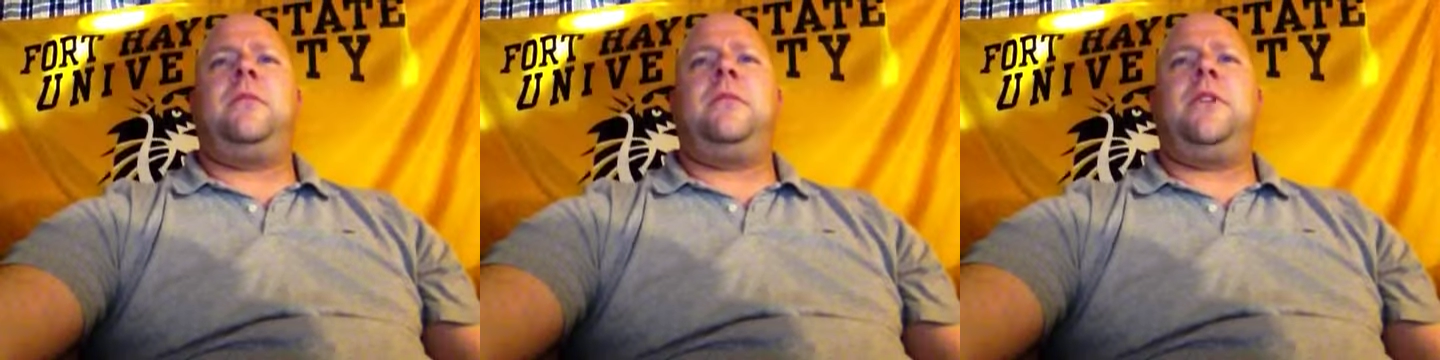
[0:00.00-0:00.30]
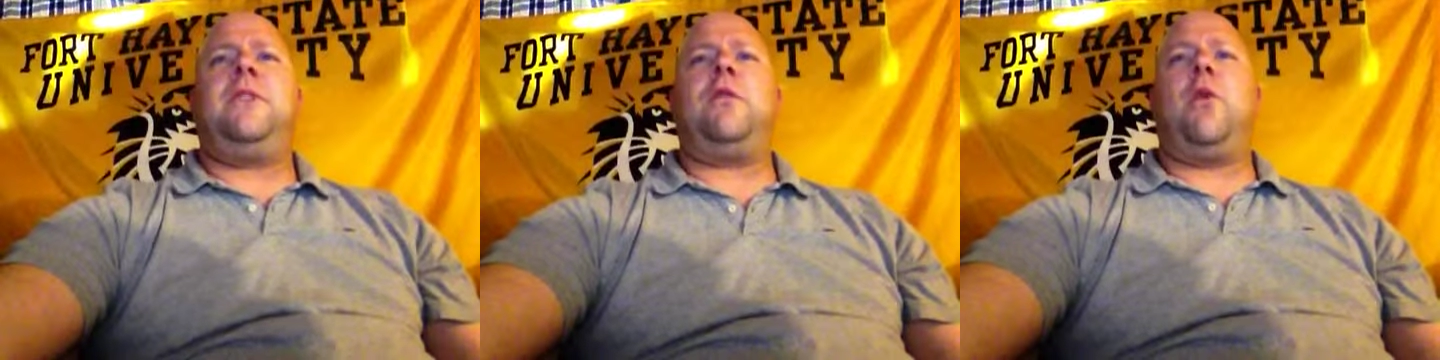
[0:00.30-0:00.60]

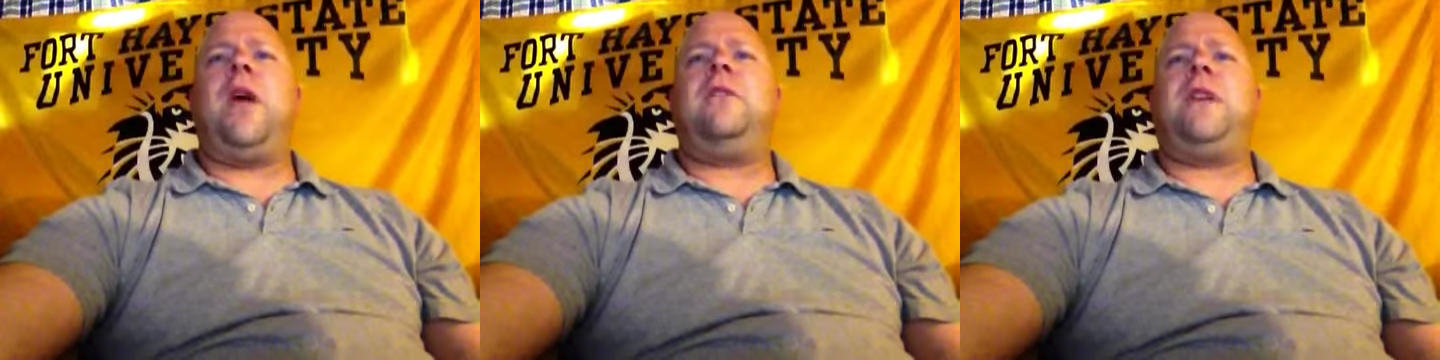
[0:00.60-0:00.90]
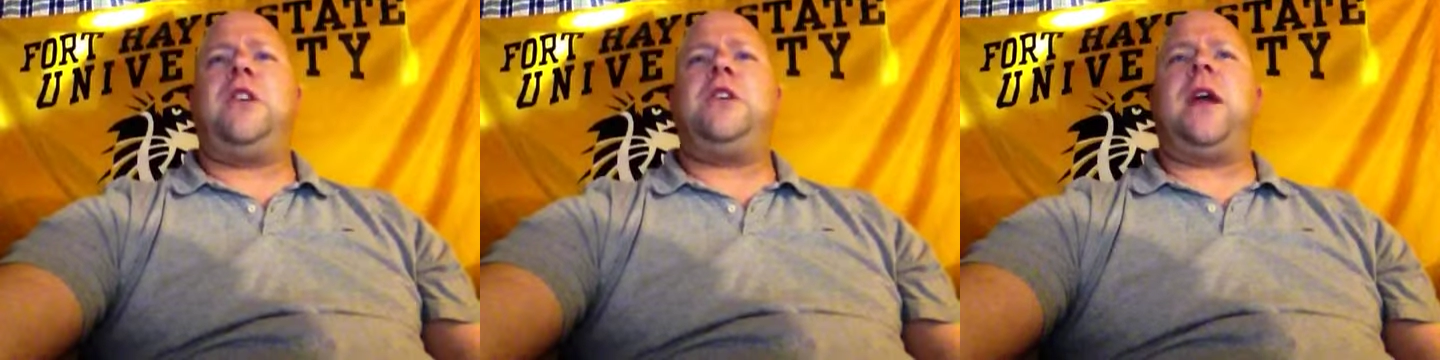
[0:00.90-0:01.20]
different way of
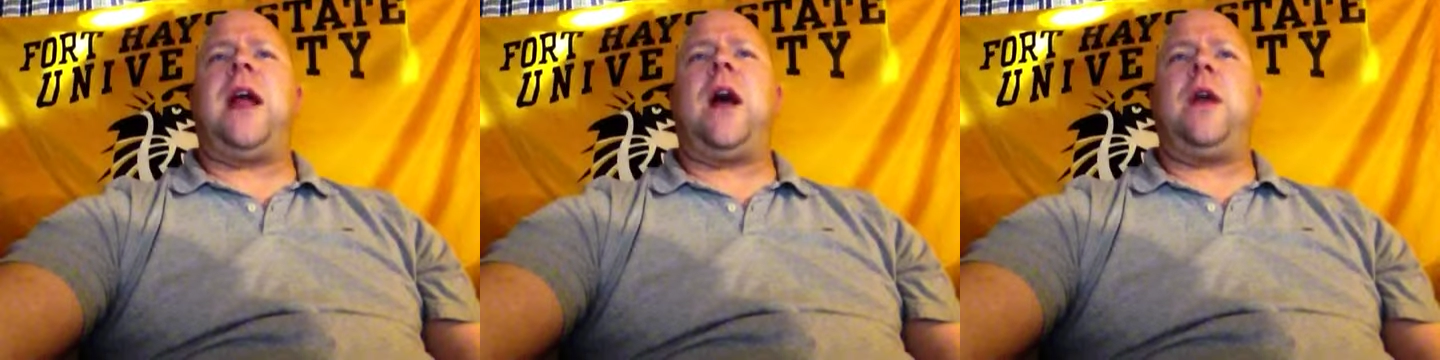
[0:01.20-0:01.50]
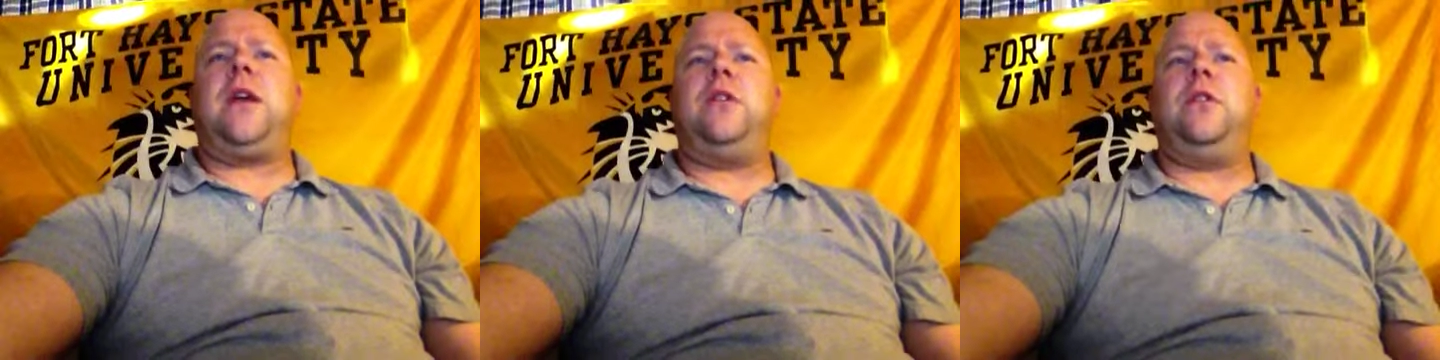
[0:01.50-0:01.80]
teaching and how
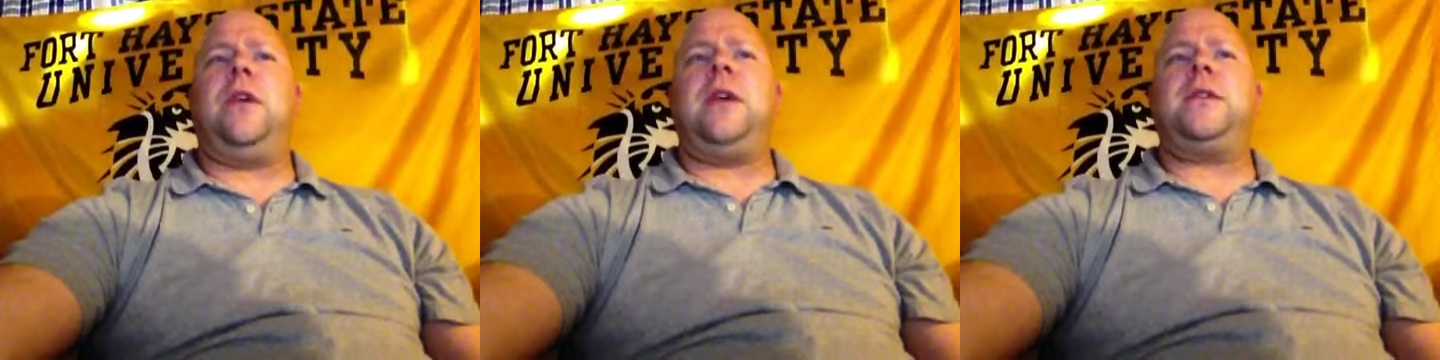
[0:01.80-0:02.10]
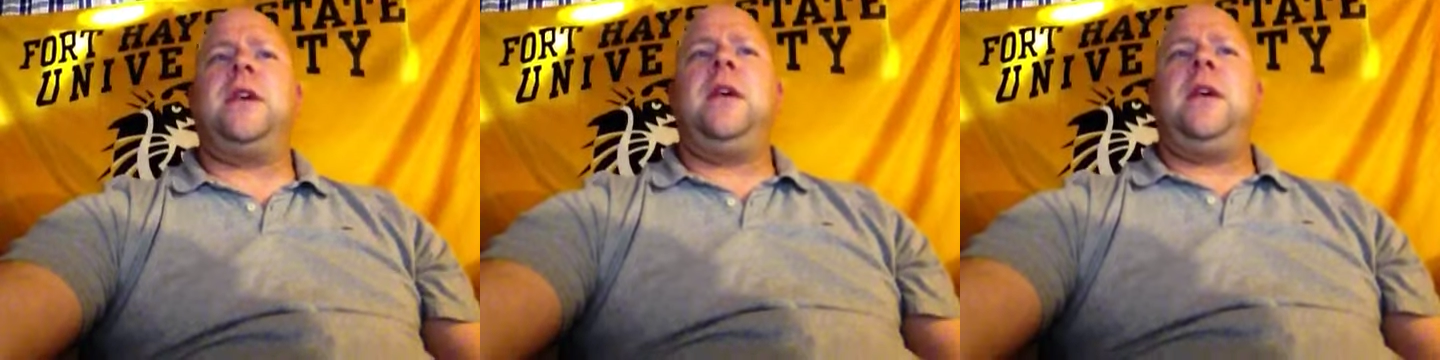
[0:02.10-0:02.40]
I can do things.